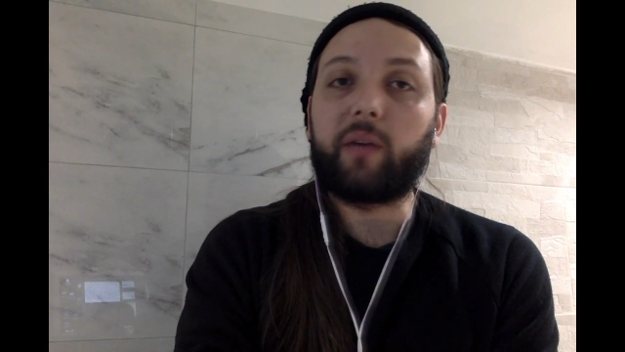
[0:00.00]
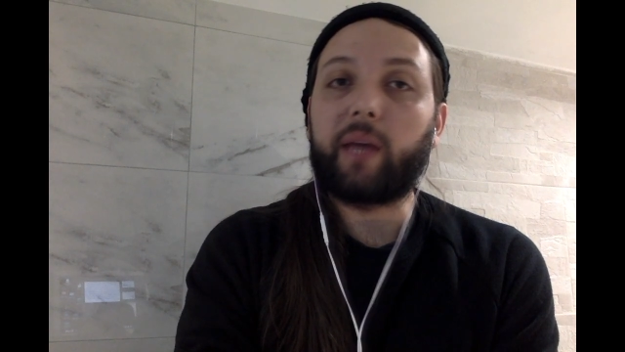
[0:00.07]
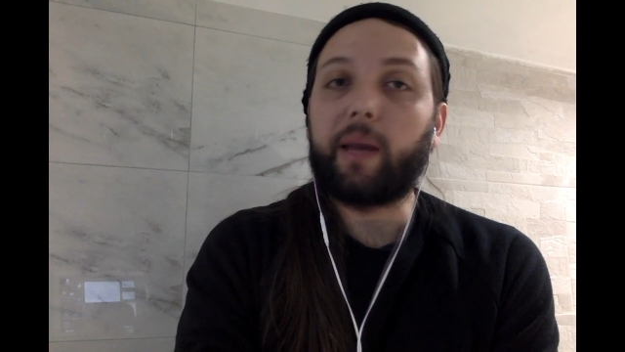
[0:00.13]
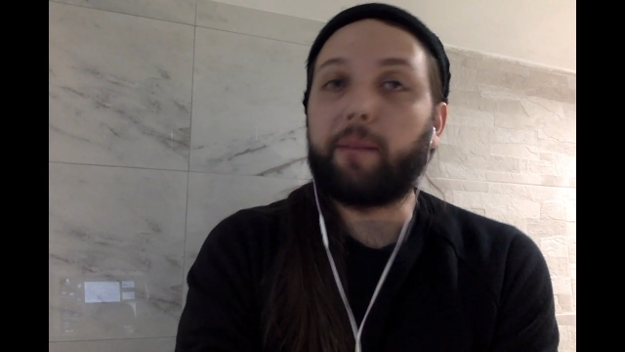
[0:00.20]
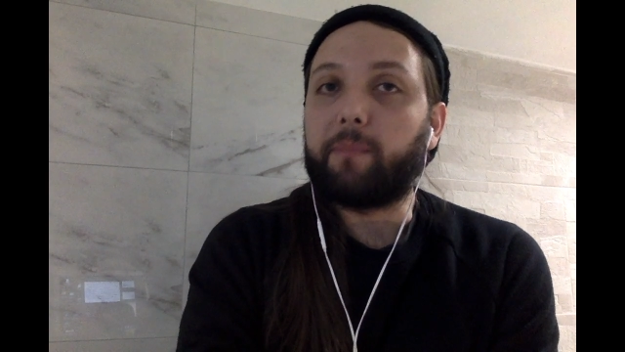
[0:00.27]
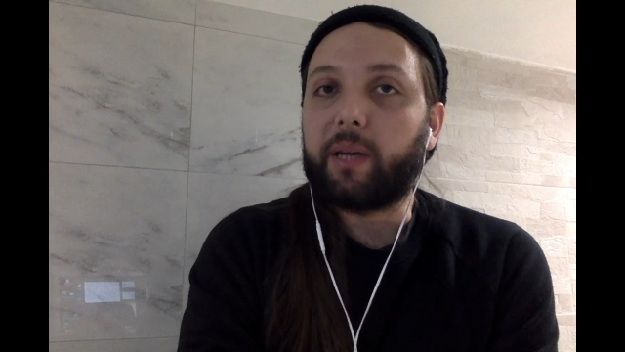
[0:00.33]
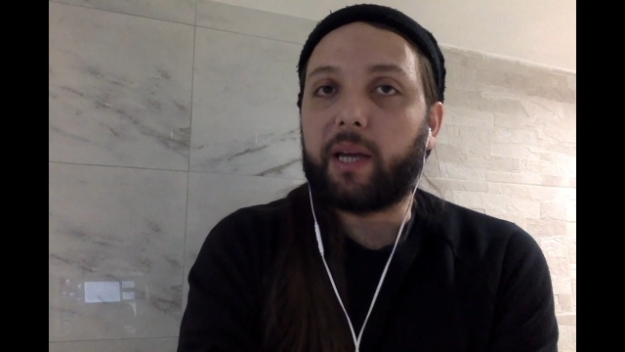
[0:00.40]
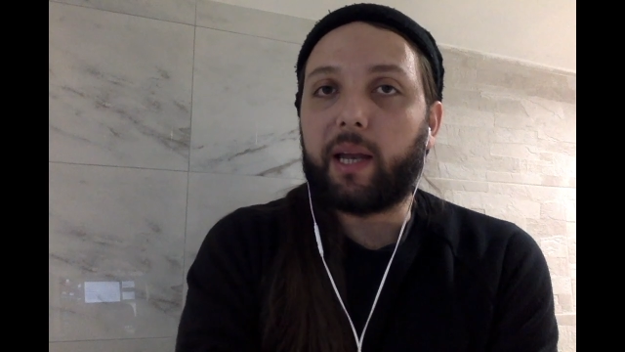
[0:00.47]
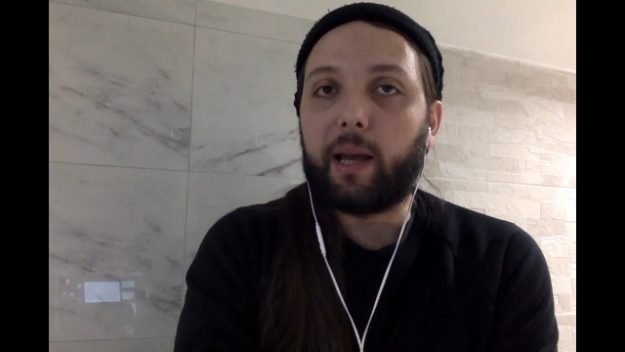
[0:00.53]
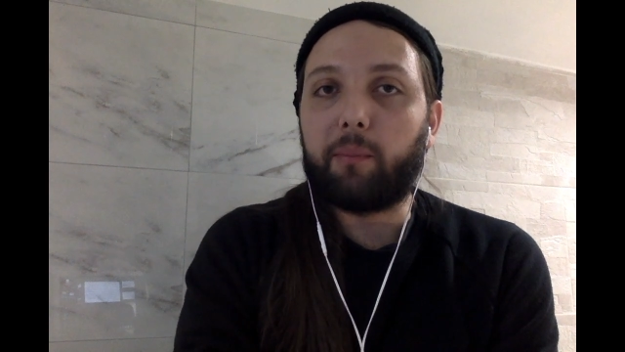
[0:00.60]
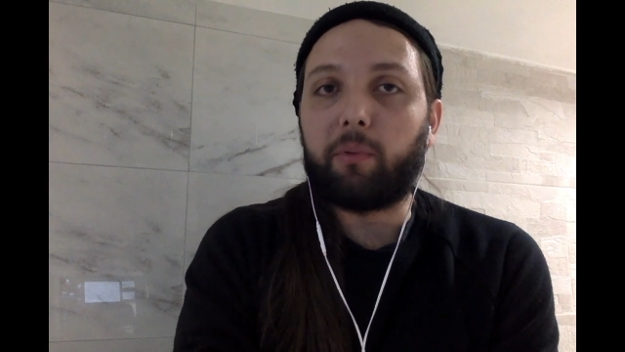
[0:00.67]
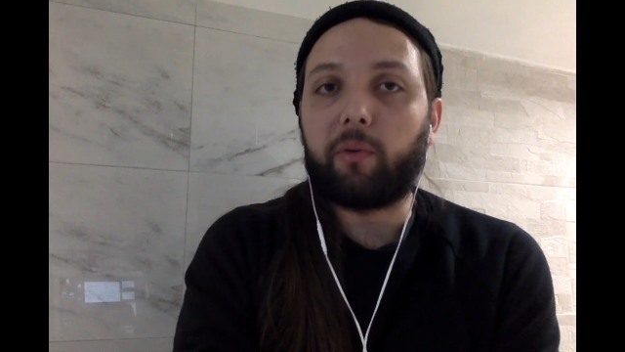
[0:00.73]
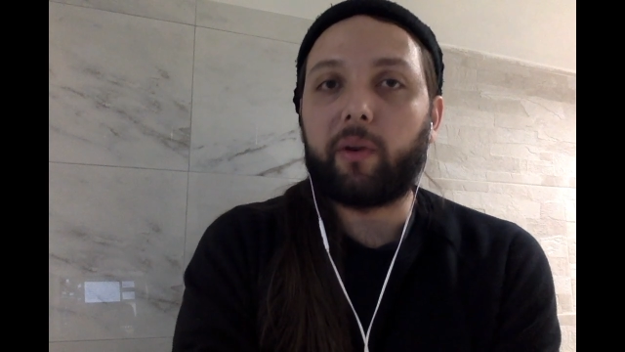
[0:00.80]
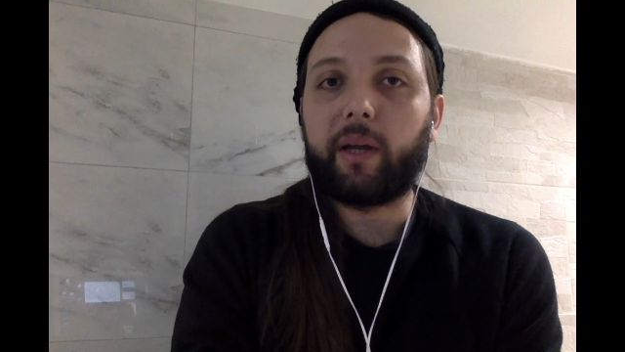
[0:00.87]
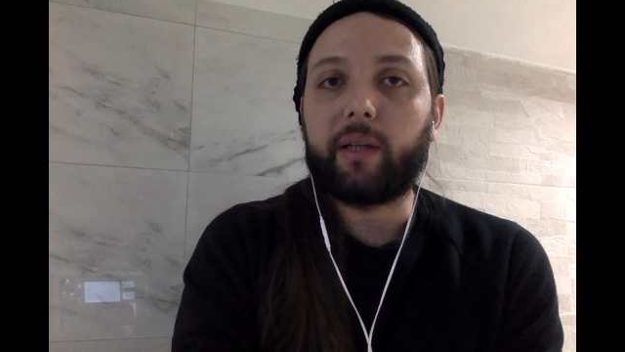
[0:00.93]
can be
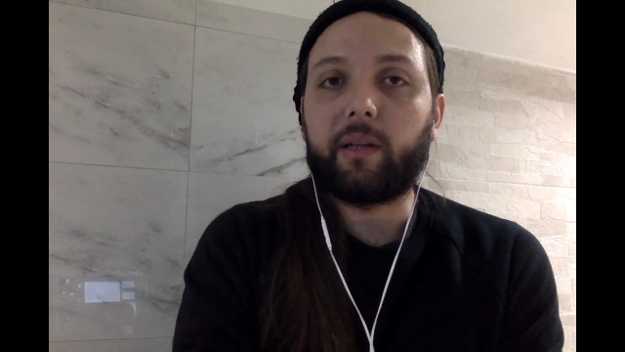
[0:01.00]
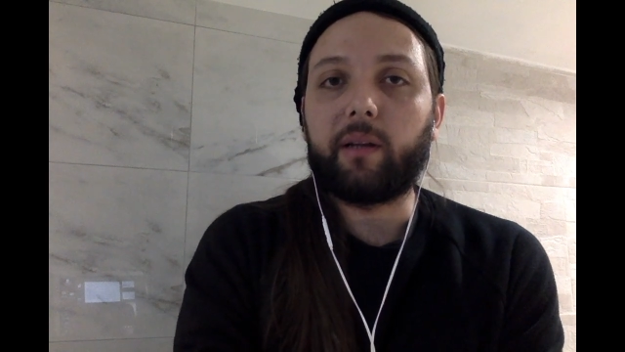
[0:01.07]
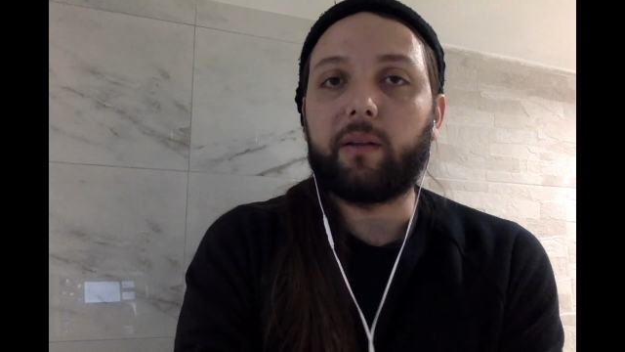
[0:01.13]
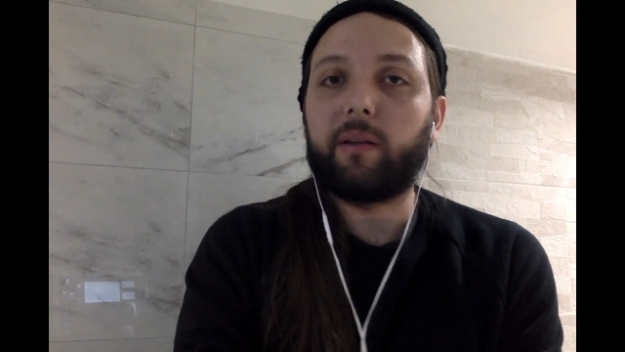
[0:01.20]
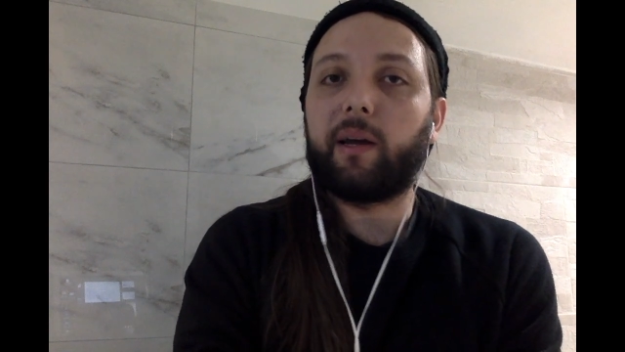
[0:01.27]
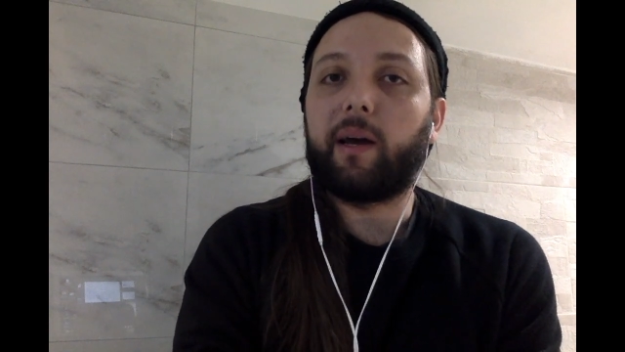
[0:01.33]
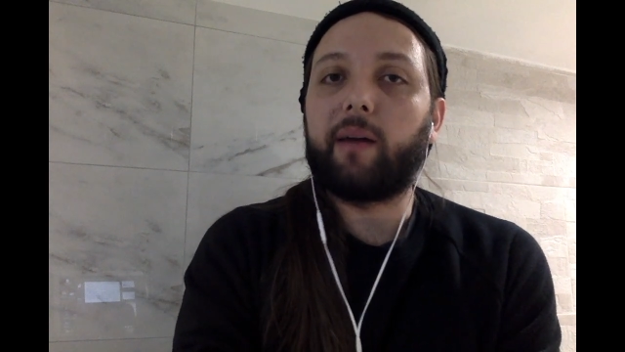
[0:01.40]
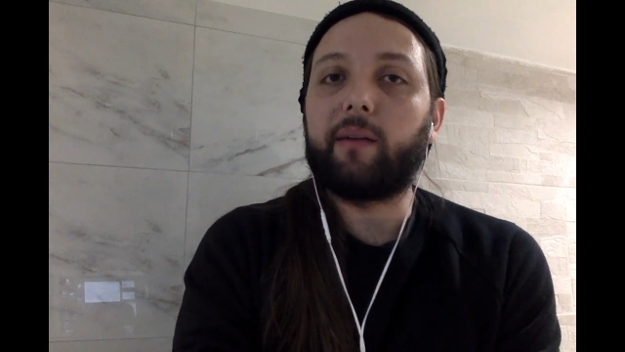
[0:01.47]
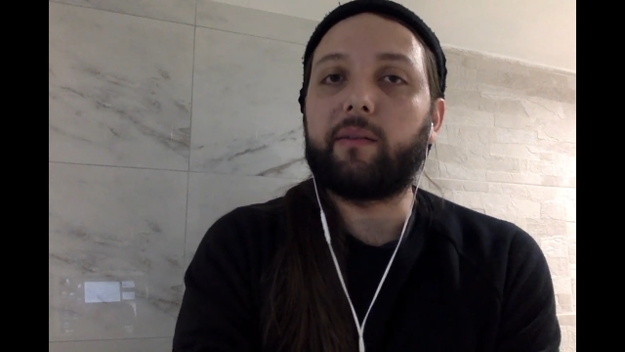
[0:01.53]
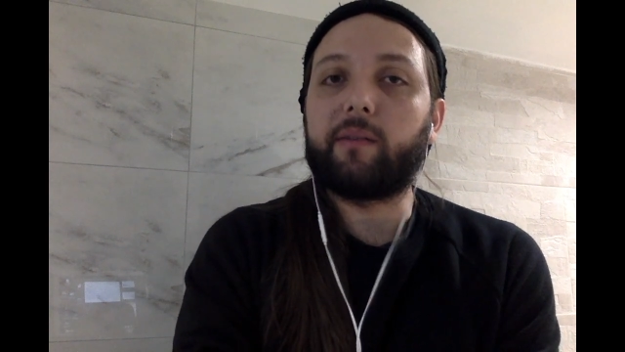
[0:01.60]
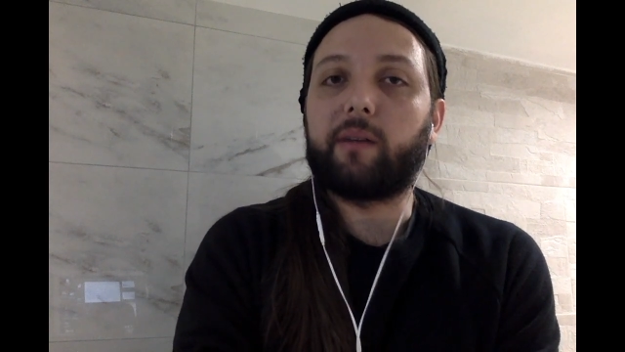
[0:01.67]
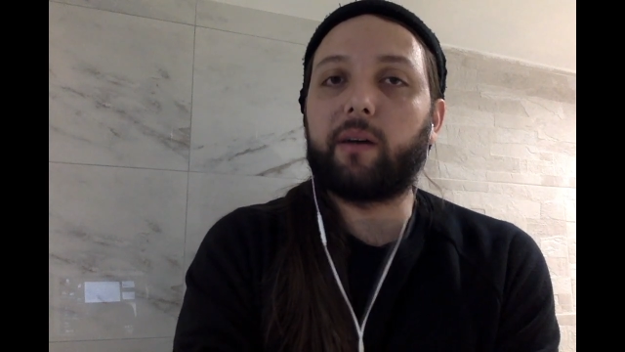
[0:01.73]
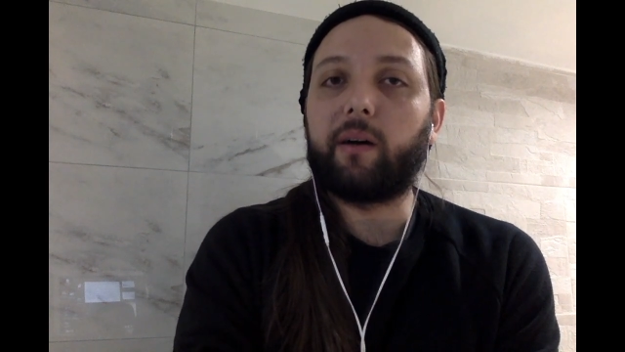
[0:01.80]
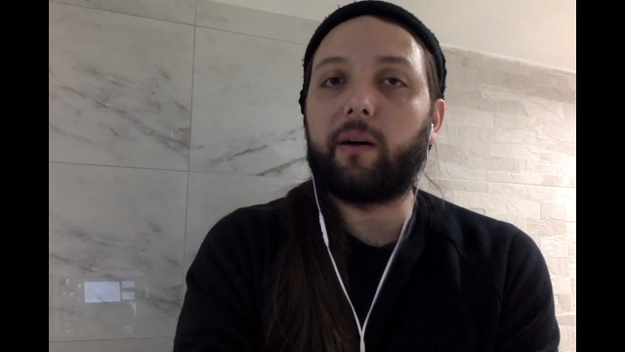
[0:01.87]
elaborated and